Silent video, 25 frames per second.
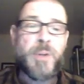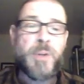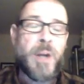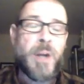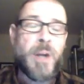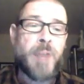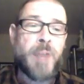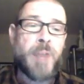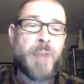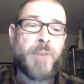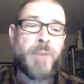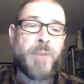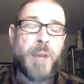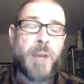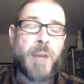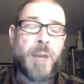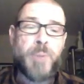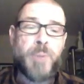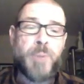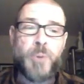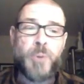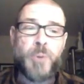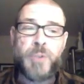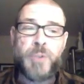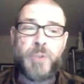that I've got
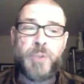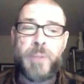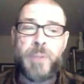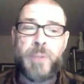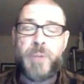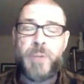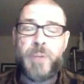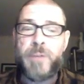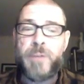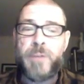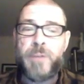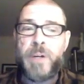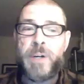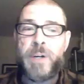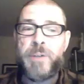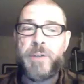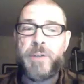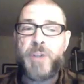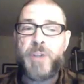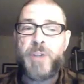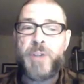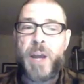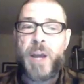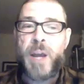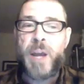posted up there for every
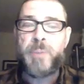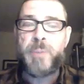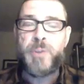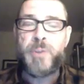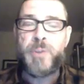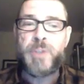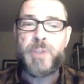chapter.